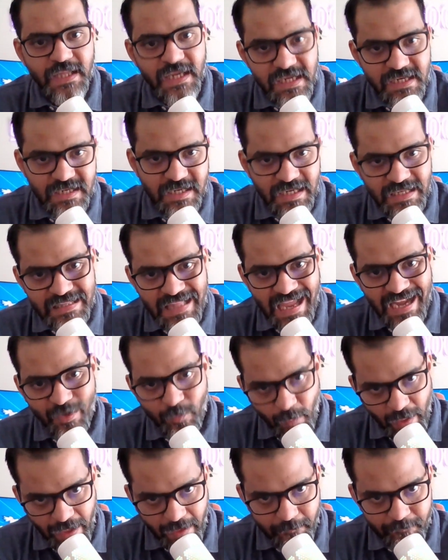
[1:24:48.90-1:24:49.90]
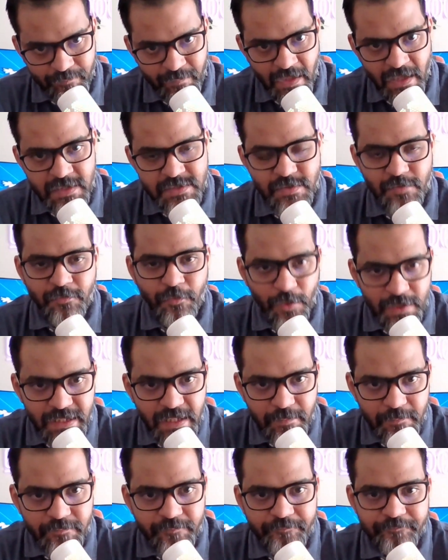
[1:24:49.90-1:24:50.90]
so they treat that way. So
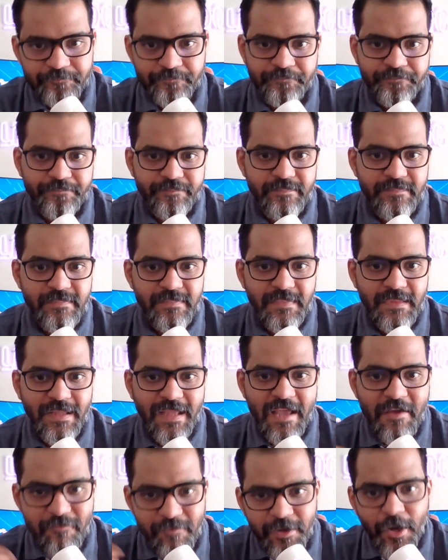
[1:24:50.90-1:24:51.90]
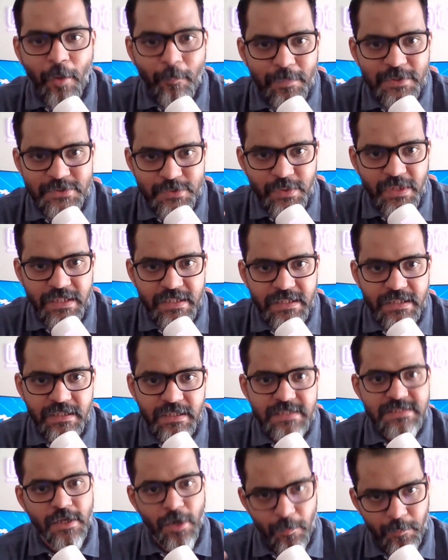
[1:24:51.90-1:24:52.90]
for them, every
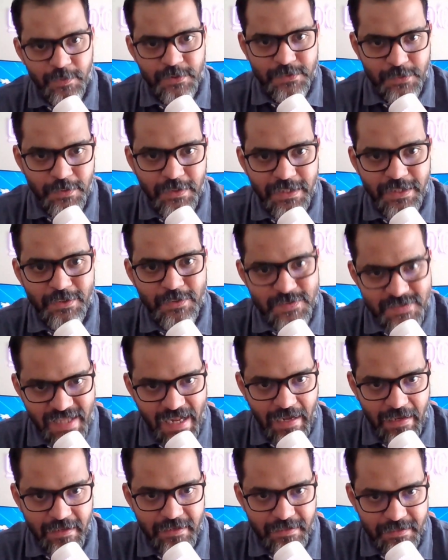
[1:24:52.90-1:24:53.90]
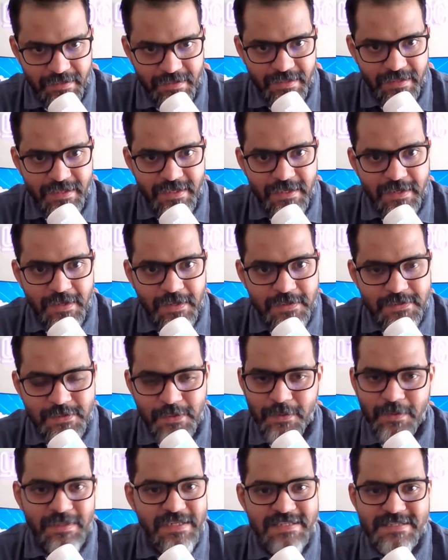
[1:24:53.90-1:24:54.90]
opportunity is an opportunity to sell.
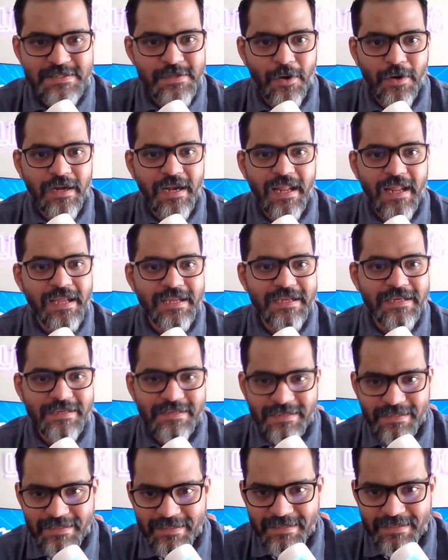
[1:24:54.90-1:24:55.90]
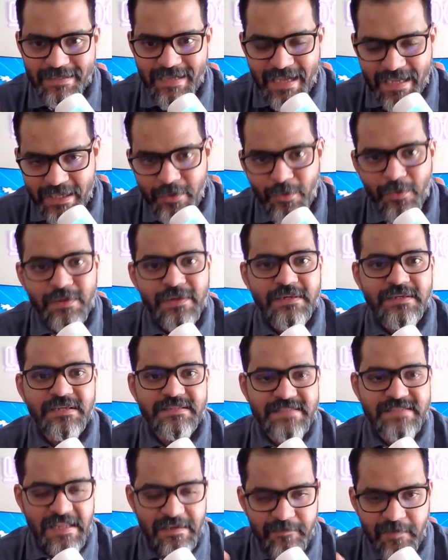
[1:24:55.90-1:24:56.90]
So it's not like uh, acute
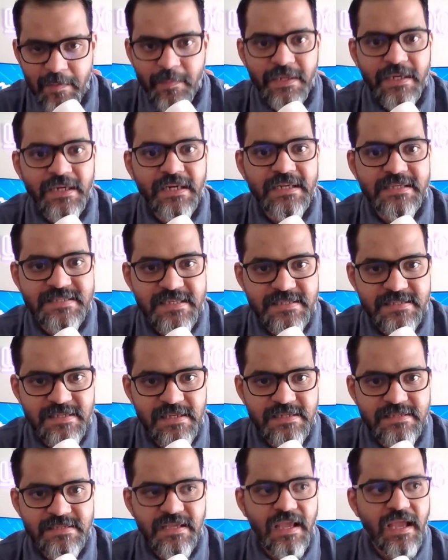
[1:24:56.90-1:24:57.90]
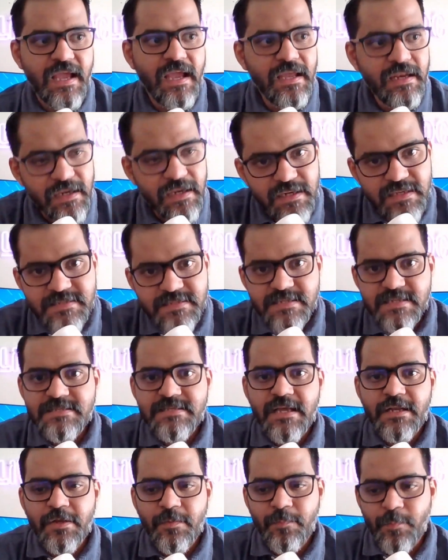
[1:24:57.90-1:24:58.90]
self-limiting diseases. Any
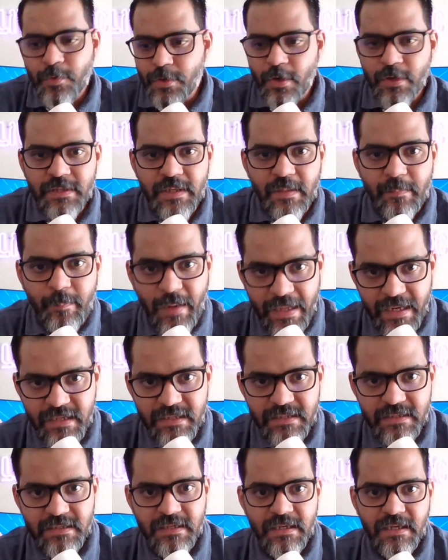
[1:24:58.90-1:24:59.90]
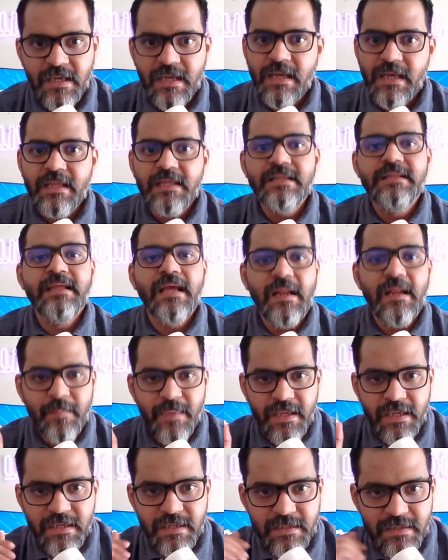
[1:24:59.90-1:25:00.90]
disease that you put on the plate,
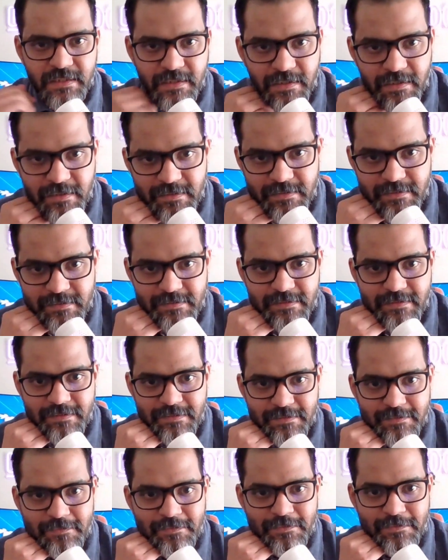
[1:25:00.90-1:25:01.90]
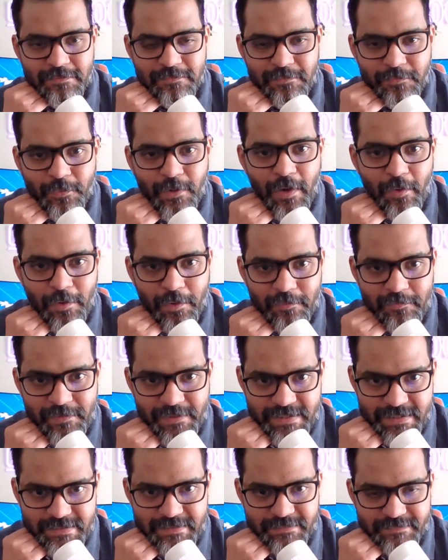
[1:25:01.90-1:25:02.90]
they'll make uh, food out
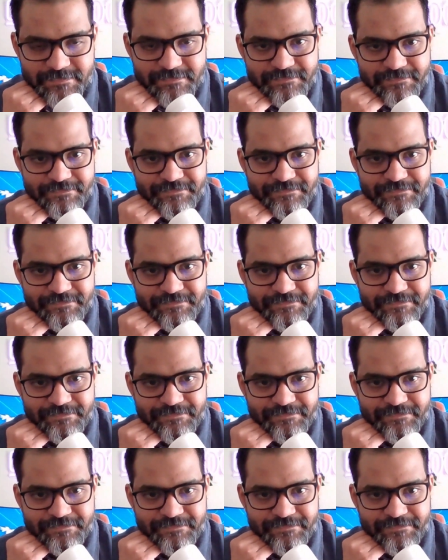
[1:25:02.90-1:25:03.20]
of it.